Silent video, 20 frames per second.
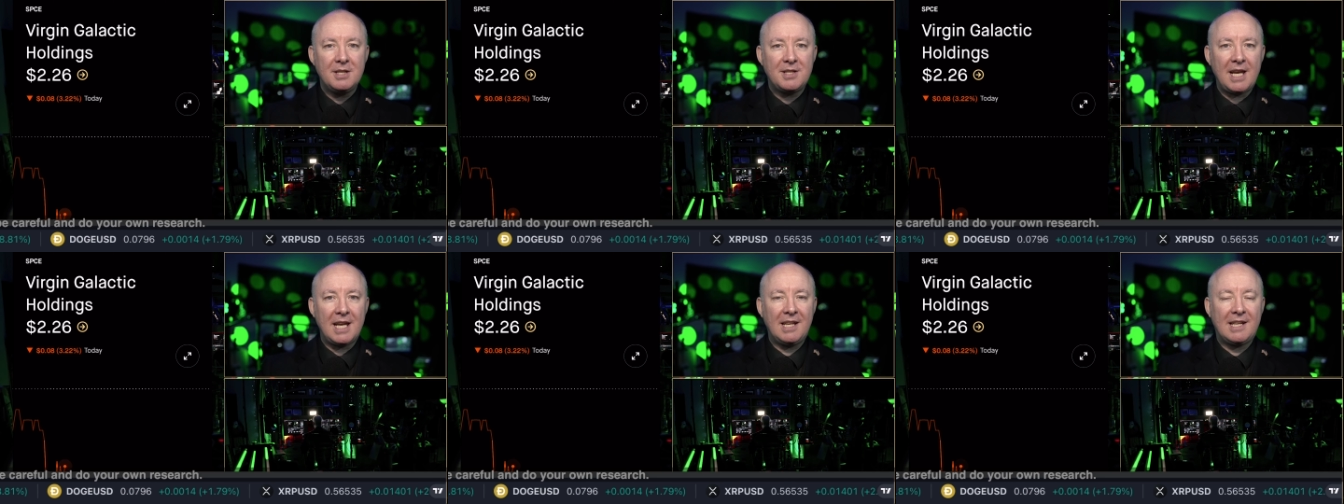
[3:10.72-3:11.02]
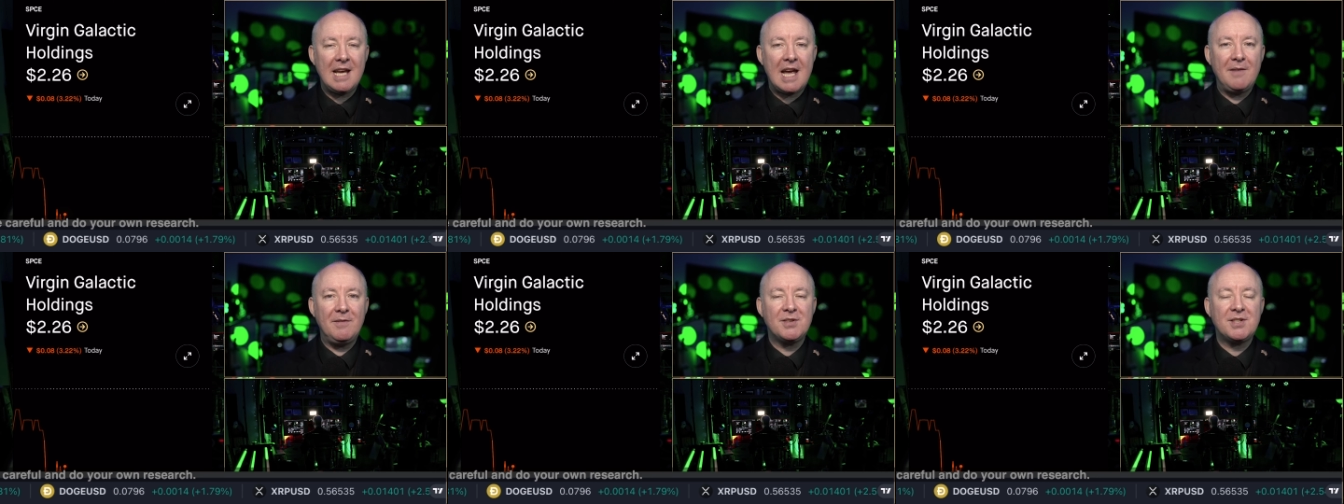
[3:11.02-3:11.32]
Take
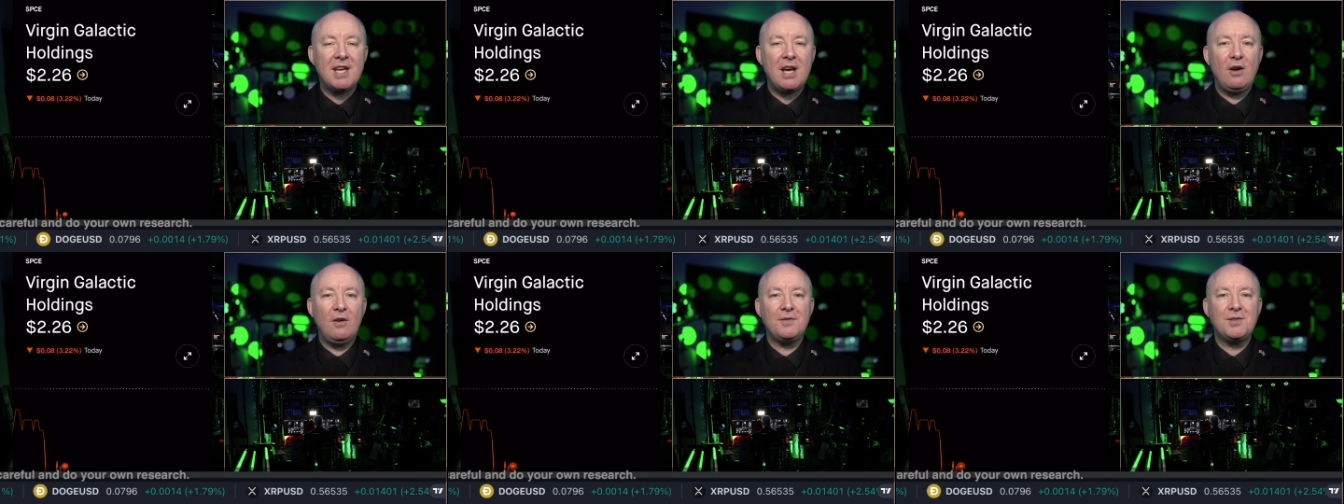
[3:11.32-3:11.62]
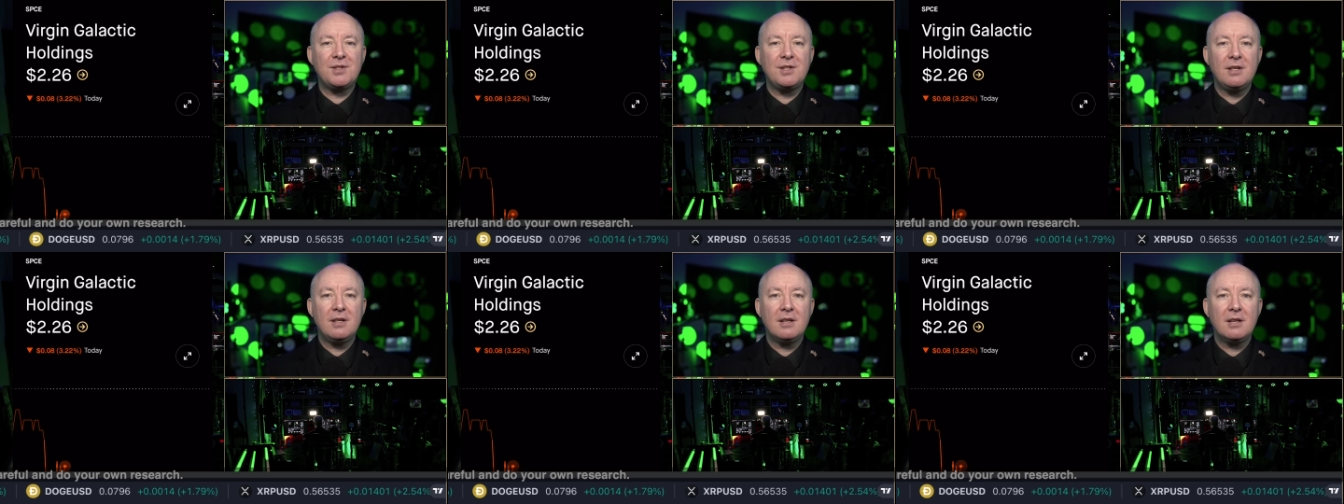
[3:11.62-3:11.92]
care of
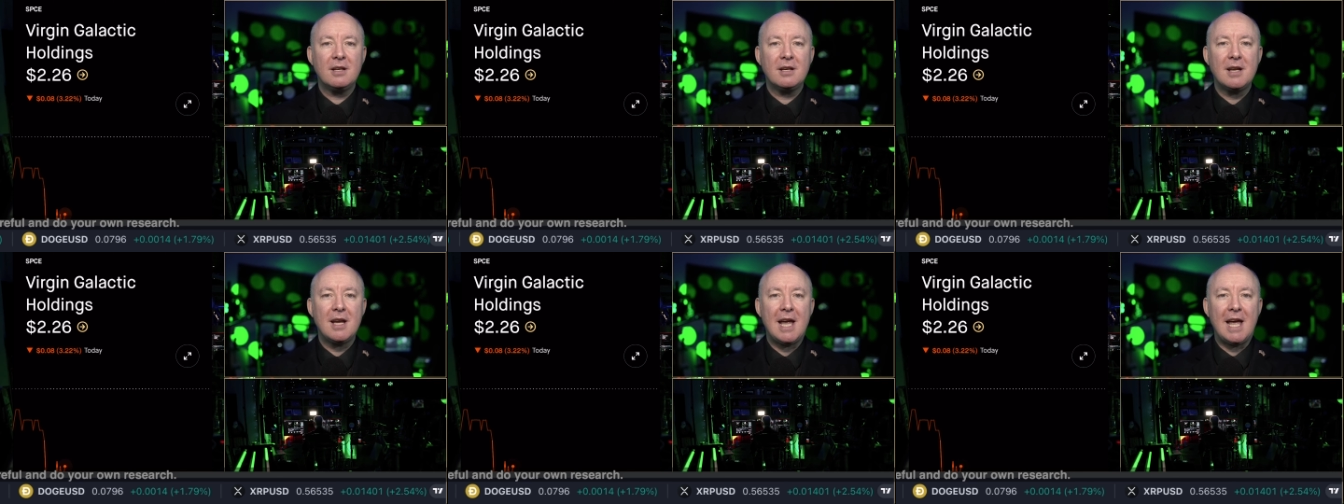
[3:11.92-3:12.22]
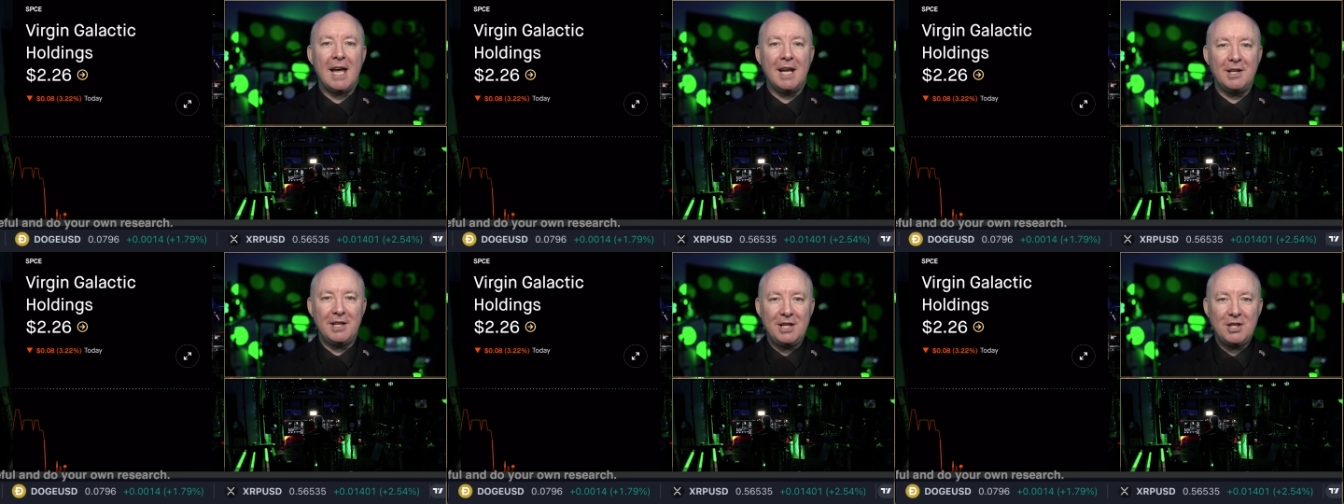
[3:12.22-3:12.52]
yourselves
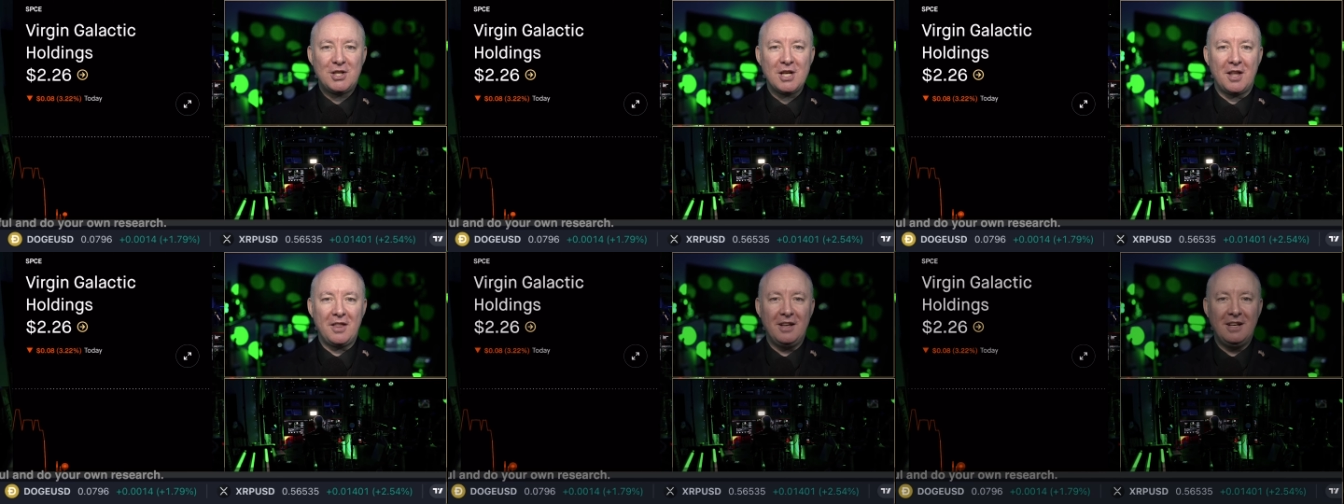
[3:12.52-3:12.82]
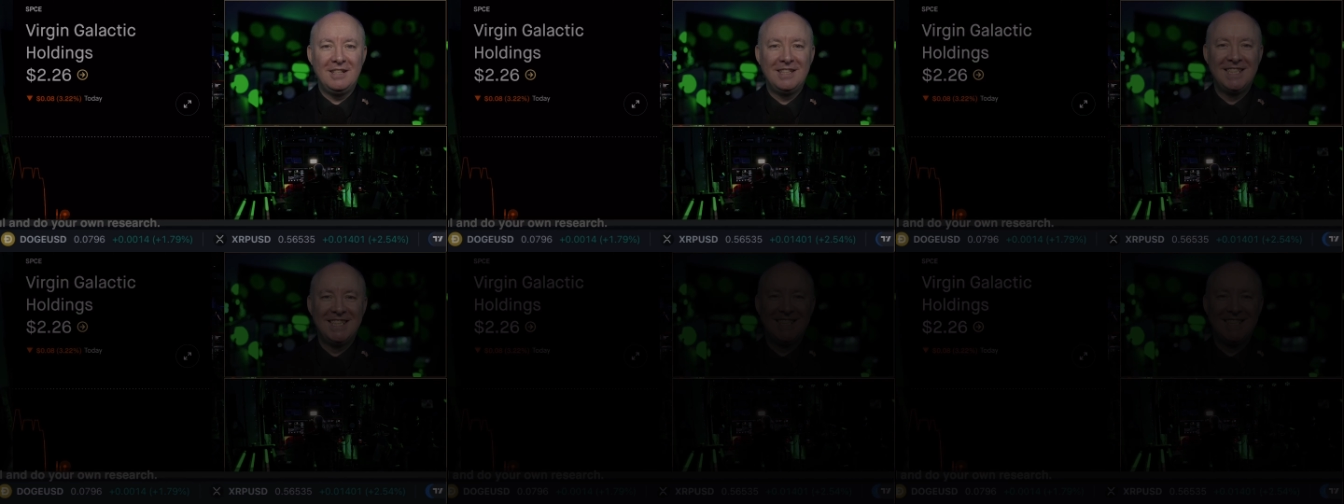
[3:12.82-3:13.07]
and each other.